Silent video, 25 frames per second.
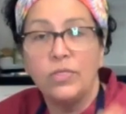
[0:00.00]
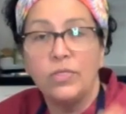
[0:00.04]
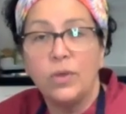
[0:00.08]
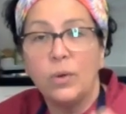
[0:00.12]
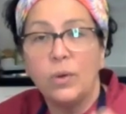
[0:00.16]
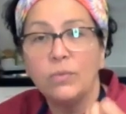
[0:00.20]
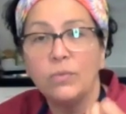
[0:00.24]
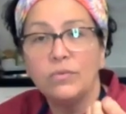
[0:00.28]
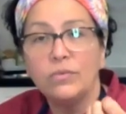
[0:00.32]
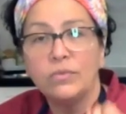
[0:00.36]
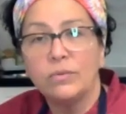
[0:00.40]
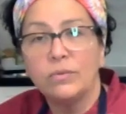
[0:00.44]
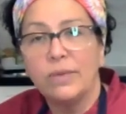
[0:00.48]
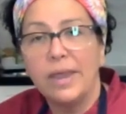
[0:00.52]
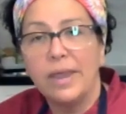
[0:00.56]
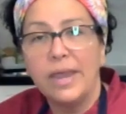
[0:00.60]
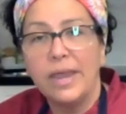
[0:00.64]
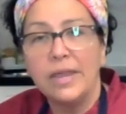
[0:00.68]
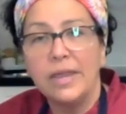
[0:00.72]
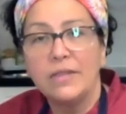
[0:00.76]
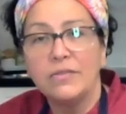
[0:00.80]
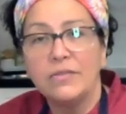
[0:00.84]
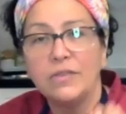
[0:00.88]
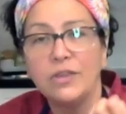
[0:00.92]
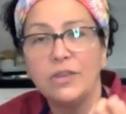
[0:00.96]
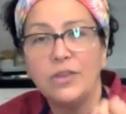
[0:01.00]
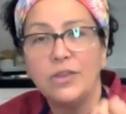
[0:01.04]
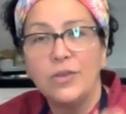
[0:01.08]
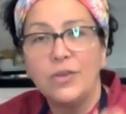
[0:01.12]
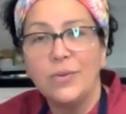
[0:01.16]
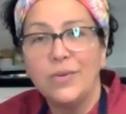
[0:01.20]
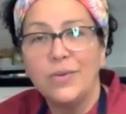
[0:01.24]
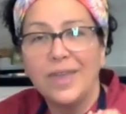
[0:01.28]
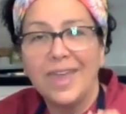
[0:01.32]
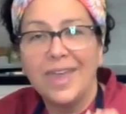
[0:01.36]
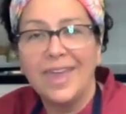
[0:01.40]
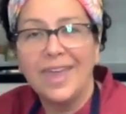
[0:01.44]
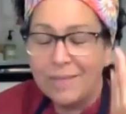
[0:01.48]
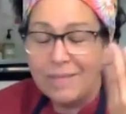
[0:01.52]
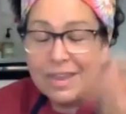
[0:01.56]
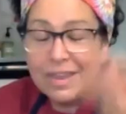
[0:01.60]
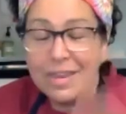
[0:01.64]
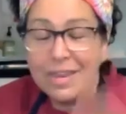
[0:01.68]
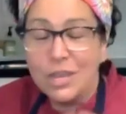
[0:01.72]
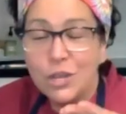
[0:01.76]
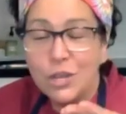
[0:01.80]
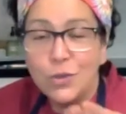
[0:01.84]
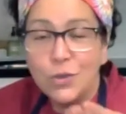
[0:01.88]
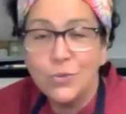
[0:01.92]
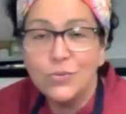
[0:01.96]
with those grains. You
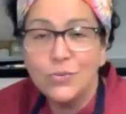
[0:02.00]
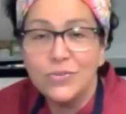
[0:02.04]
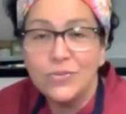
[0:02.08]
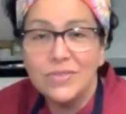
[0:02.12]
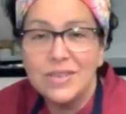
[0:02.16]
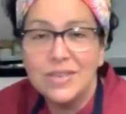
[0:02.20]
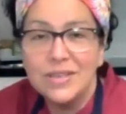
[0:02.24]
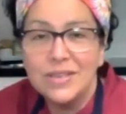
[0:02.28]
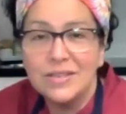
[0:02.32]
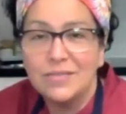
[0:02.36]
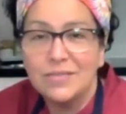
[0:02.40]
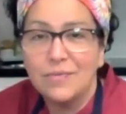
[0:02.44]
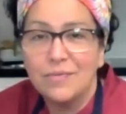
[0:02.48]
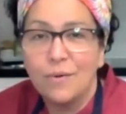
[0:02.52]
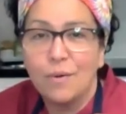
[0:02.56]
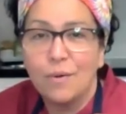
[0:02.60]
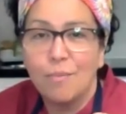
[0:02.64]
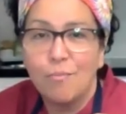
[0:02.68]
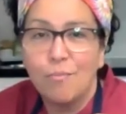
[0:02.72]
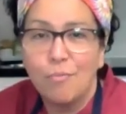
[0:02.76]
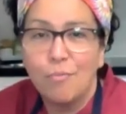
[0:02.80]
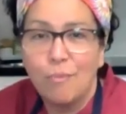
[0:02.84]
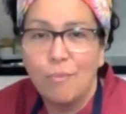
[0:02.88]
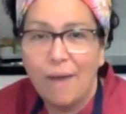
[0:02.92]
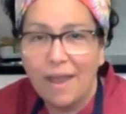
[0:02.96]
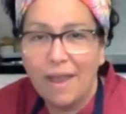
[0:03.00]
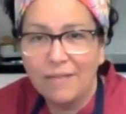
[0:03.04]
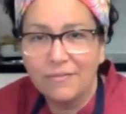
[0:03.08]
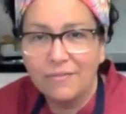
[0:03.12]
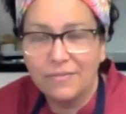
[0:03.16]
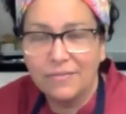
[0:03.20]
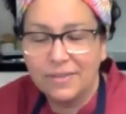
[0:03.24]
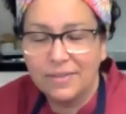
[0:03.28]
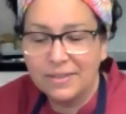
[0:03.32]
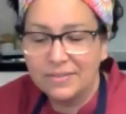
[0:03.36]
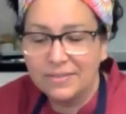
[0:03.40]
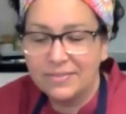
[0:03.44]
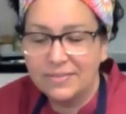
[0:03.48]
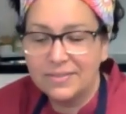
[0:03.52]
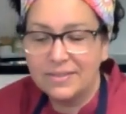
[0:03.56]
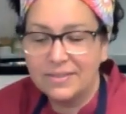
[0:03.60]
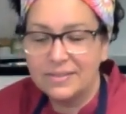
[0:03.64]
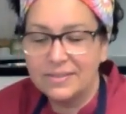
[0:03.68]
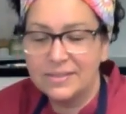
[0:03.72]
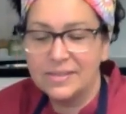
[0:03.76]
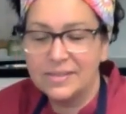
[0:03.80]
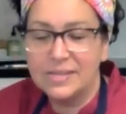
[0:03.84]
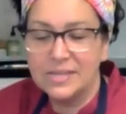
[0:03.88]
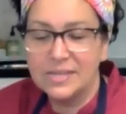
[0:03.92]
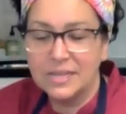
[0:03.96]
even use this for breakfast.
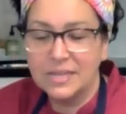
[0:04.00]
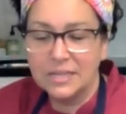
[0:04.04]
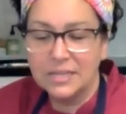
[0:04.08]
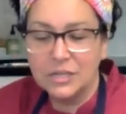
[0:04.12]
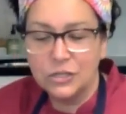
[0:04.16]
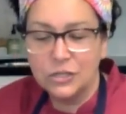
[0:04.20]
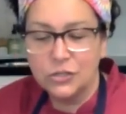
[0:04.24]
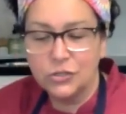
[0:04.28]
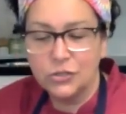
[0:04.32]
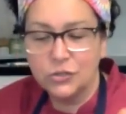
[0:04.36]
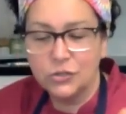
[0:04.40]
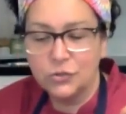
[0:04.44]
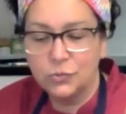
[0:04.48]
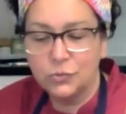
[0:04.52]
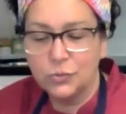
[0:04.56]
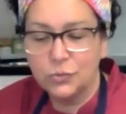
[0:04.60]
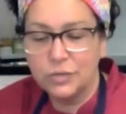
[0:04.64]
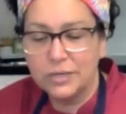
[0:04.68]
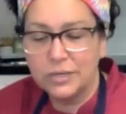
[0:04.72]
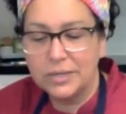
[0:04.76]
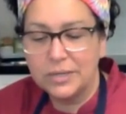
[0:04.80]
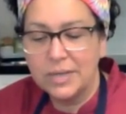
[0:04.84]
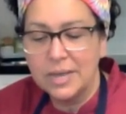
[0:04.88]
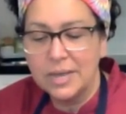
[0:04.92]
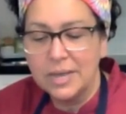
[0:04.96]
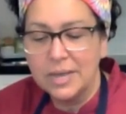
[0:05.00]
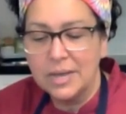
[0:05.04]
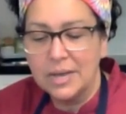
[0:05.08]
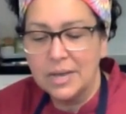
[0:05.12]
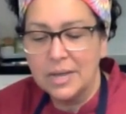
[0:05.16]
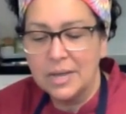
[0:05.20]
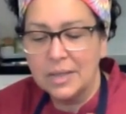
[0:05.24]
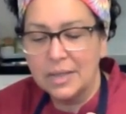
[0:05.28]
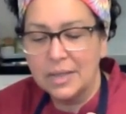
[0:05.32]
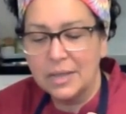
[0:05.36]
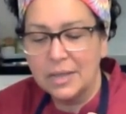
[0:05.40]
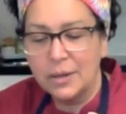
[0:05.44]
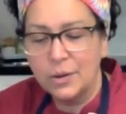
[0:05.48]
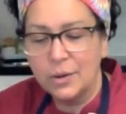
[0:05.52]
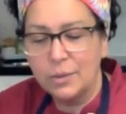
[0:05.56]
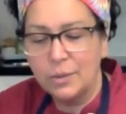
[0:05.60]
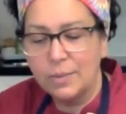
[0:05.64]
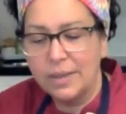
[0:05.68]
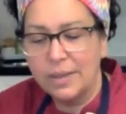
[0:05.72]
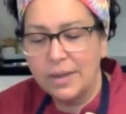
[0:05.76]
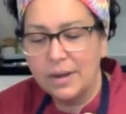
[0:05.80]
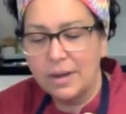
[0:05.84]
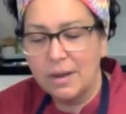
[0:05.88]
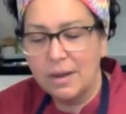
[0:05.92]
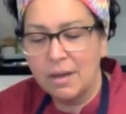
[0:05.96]
This is delicious with a little
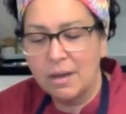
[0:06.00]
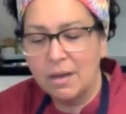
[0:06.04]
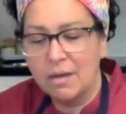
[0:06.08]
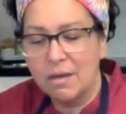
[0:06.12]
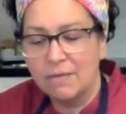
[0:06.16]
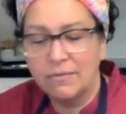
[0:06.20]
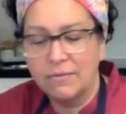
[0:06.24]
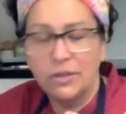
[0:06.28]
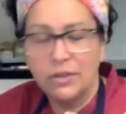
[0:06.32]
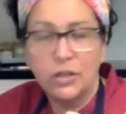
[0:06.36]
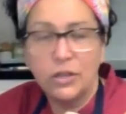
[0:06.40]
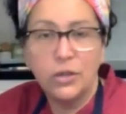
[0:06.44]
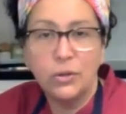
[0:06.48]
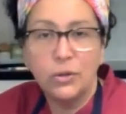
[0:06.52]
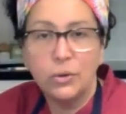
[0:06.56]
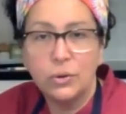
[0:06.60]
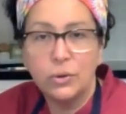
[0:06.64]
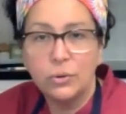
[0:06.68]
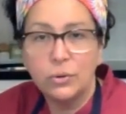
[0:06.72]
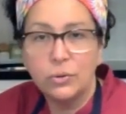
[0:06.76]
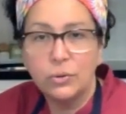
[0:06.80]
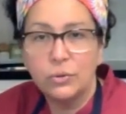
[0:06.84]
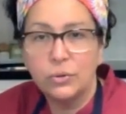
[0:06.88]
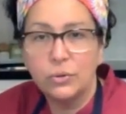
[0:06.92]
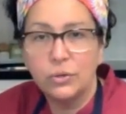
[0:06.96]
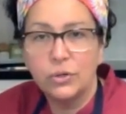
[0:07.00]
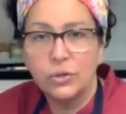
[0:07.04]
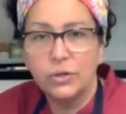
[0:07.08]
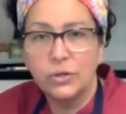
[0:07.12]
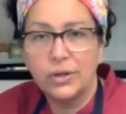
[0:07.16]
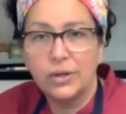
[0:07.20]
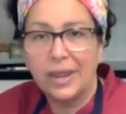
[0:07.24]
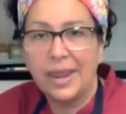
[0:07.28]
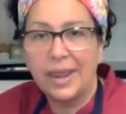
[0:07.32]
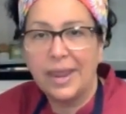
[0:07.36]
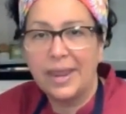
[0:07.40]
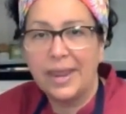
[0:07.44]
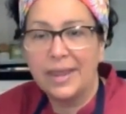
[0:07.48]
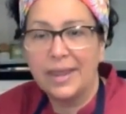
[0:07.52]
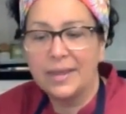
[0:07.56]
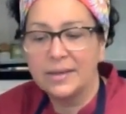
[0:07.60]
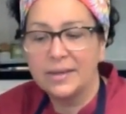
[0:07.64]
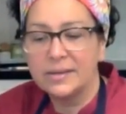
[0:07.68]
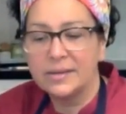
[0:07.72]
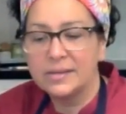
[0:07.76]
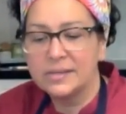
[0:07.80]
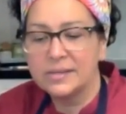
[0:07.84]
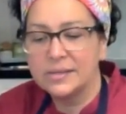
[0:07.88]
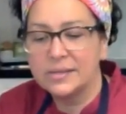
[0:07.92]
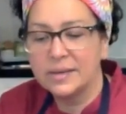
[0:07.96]
bit of yogurt
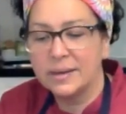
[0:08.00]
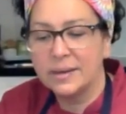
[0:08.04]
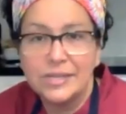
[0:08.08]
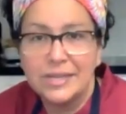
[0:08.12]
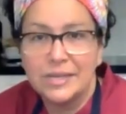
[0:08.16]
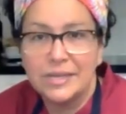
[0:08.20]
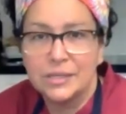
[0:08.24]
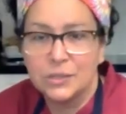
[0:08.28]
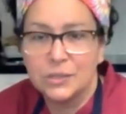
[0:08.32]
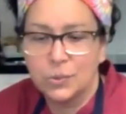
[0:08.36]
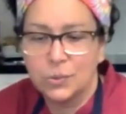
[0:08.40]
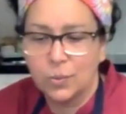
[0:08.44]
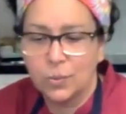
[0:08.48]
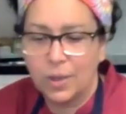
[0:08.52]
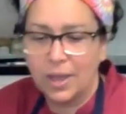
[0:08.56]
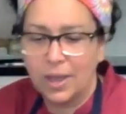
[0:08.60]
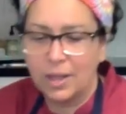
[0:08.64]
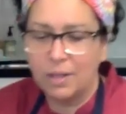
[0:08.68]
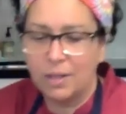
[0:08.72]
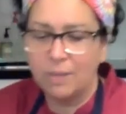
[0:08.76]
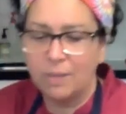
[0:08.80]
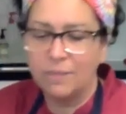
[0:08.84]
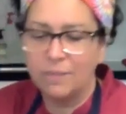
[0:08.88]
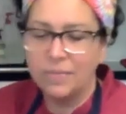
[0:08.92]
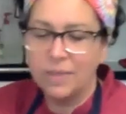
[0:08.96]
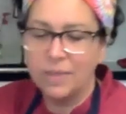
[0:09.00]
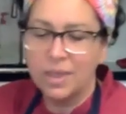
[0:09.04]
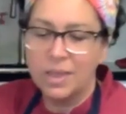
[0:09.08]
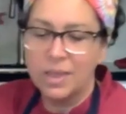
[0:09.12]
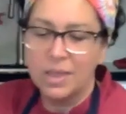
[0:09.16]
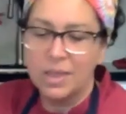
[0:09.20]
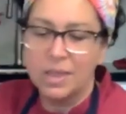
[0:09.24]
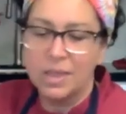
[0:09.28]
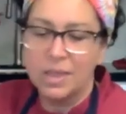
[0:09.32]
and as well.